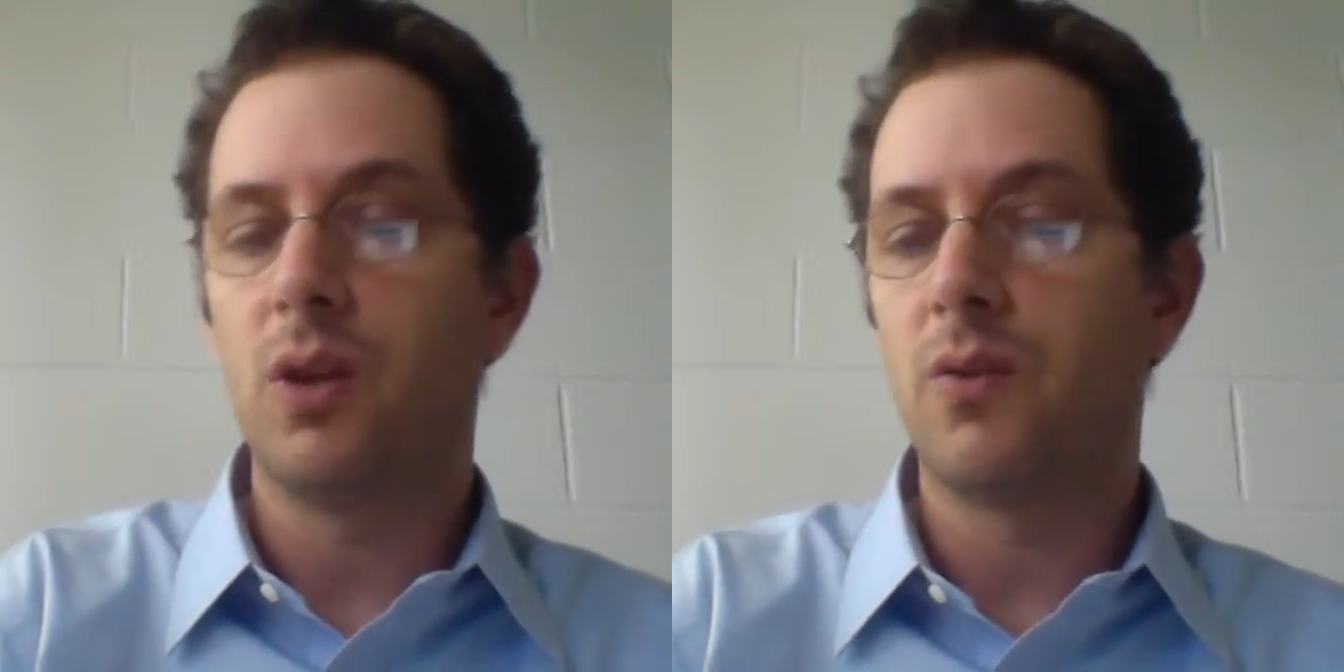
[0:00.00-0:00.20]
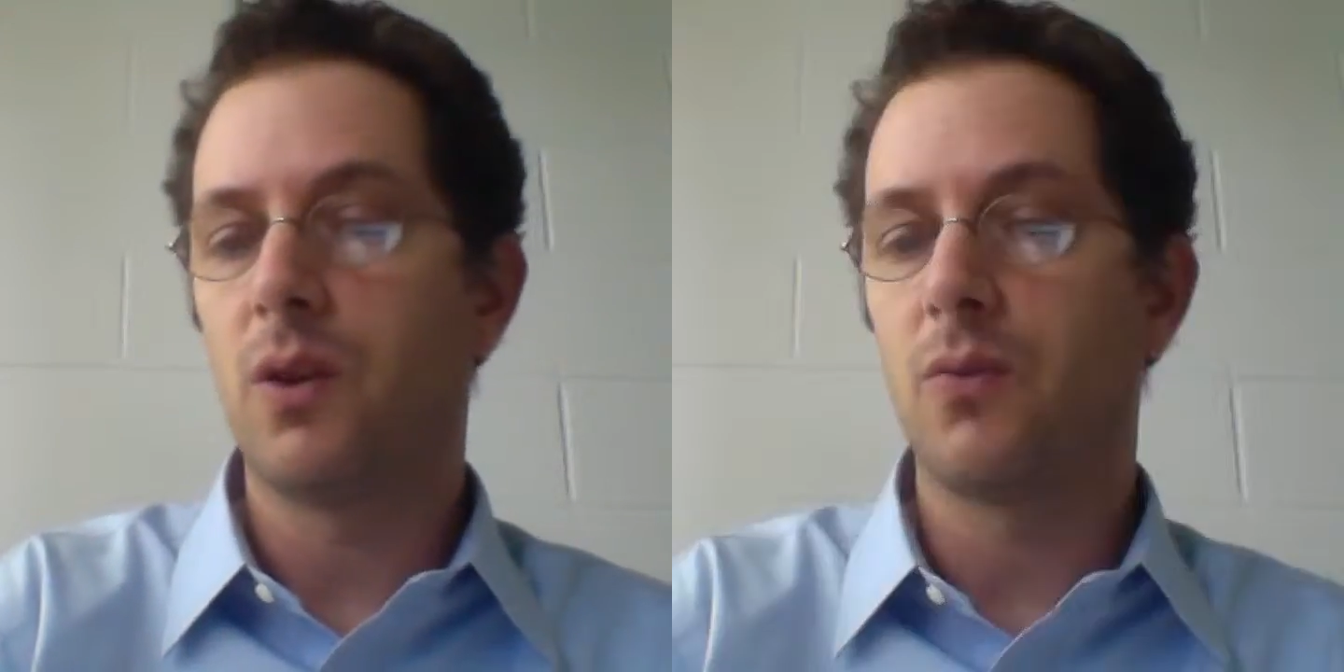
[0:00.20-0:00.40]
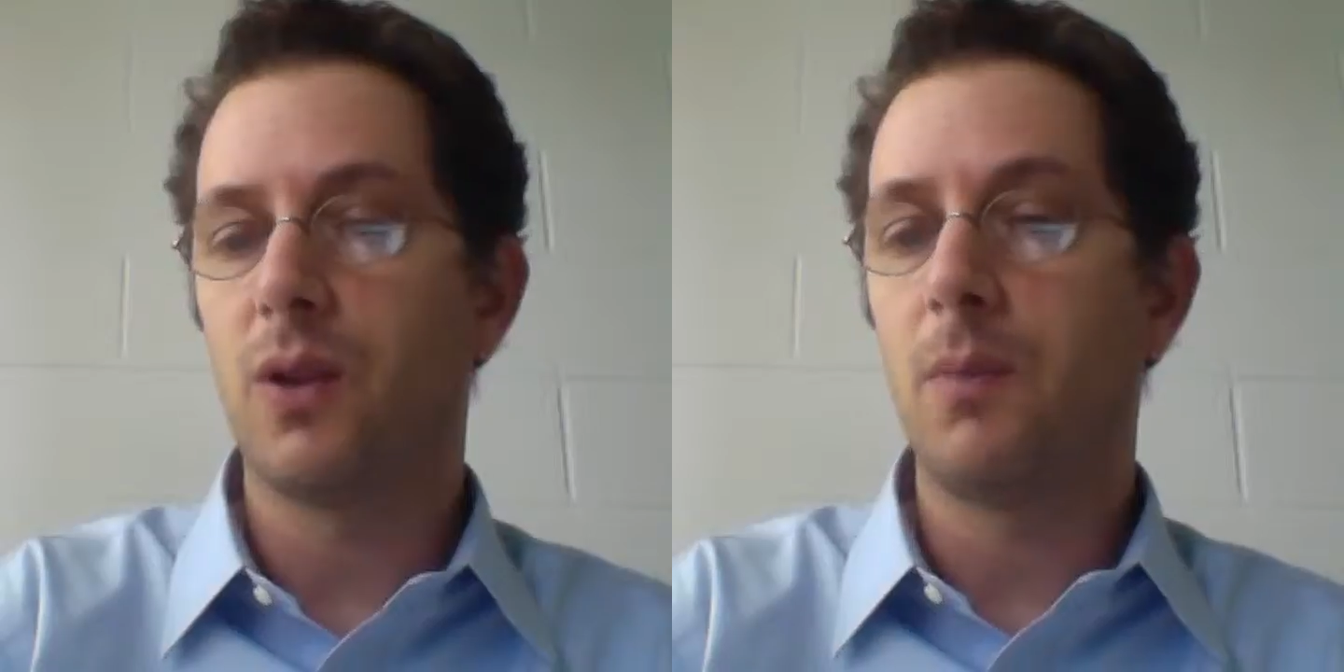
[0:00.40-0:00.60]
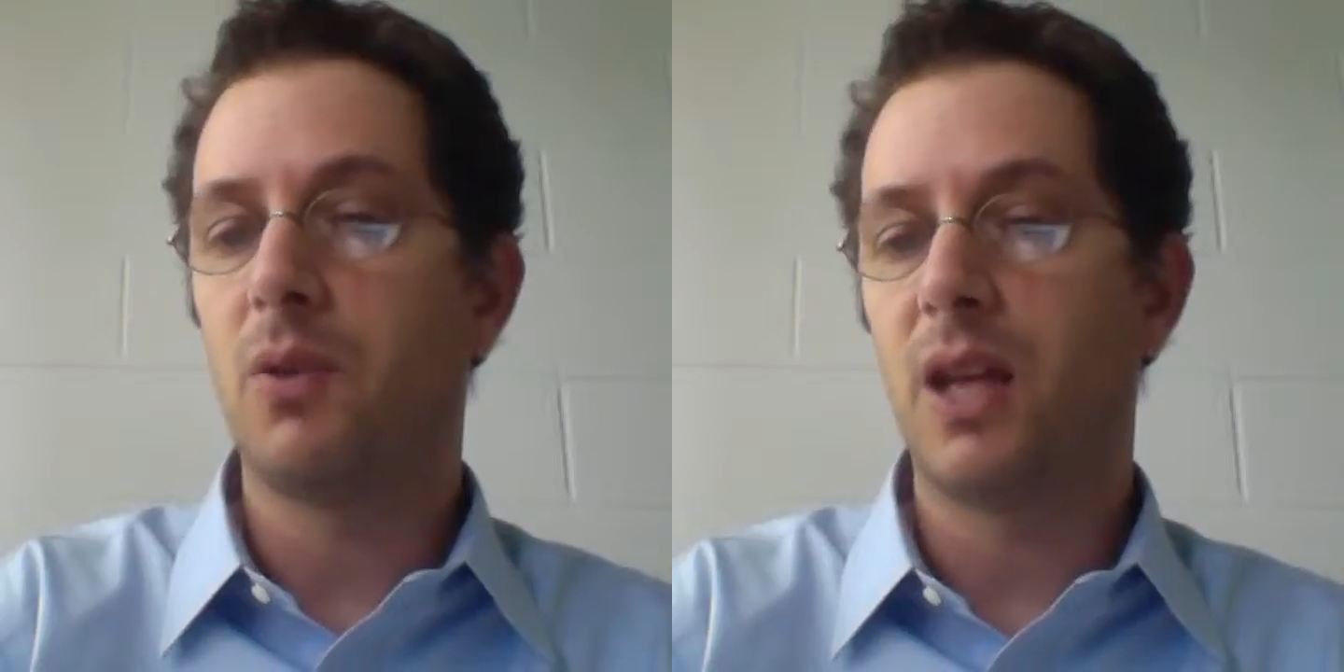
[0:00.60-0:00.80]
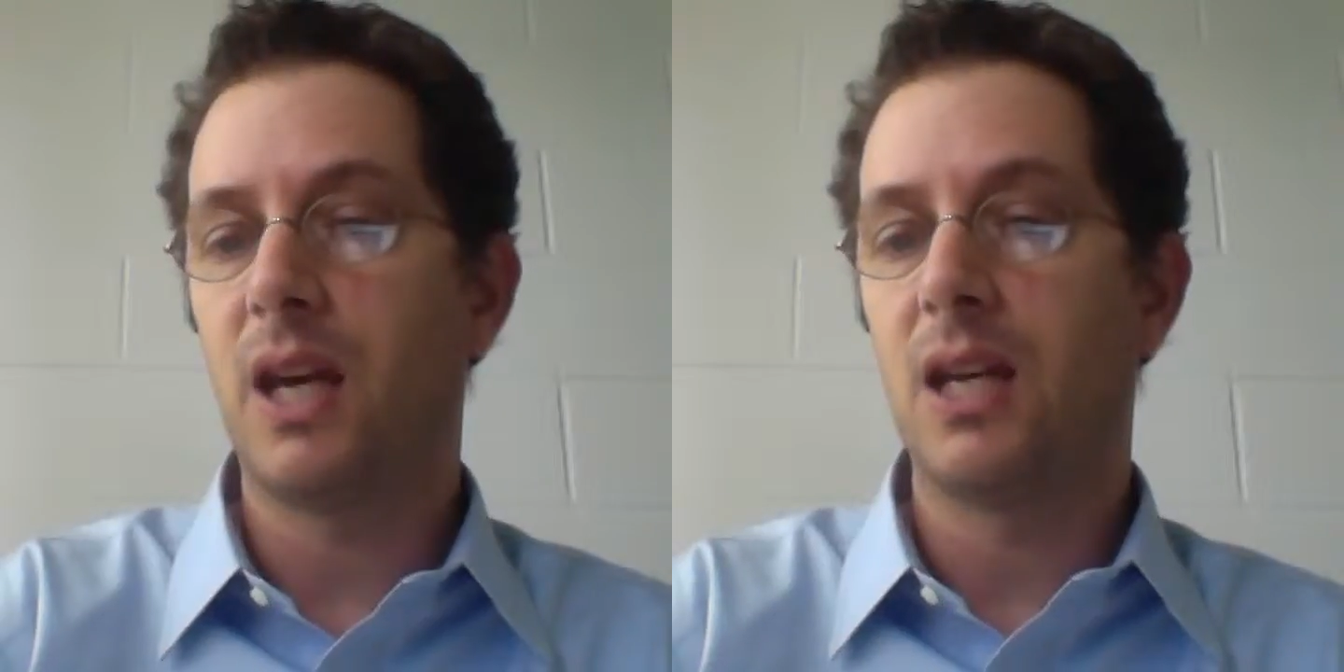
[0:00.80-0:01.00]
live in a
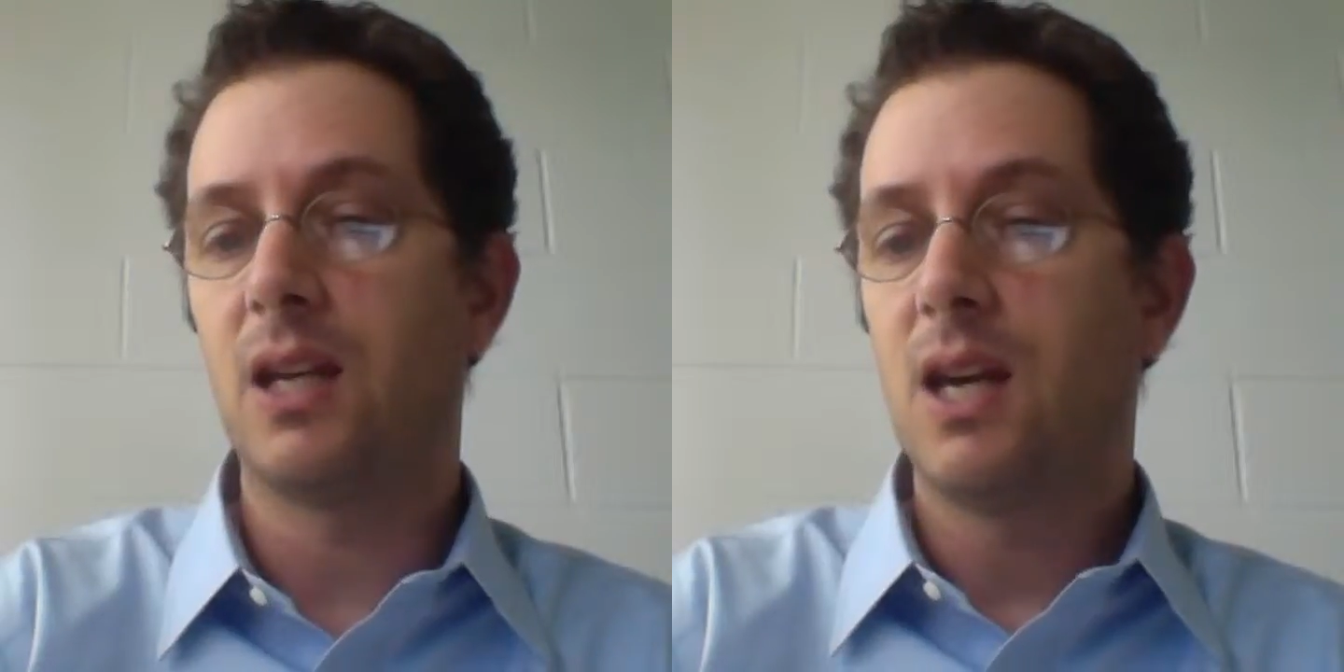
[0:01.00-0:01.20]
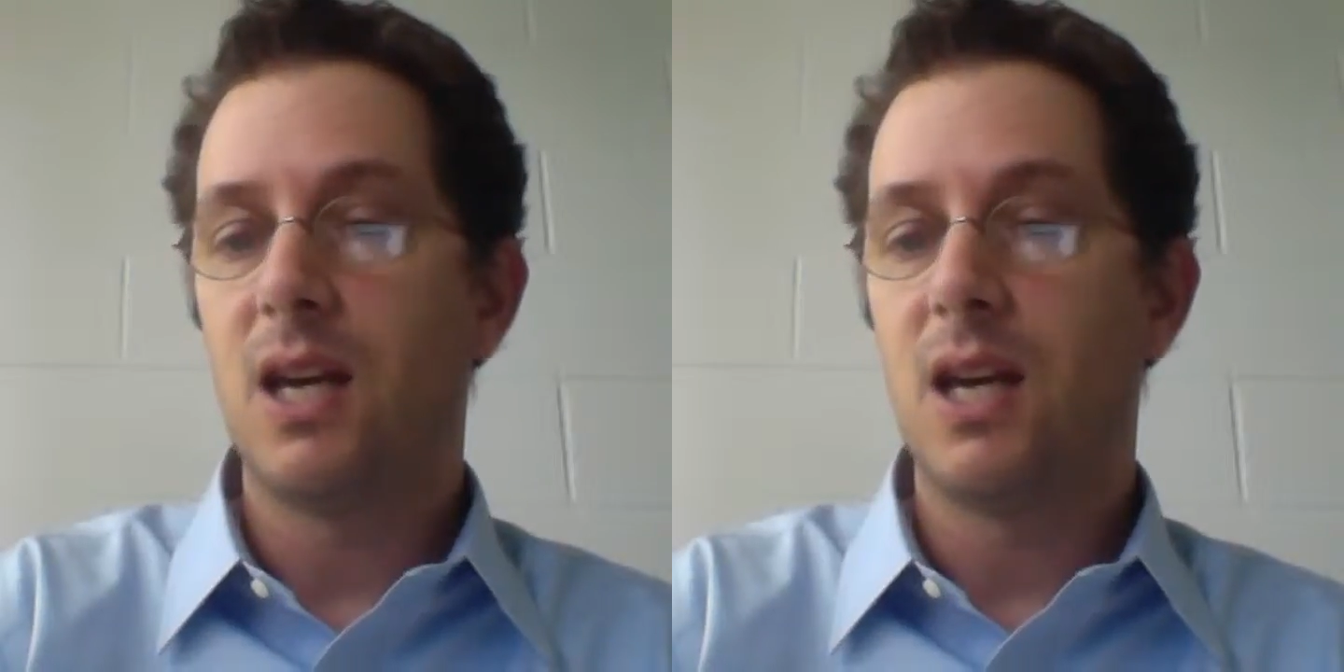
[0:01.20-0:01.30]
floodplain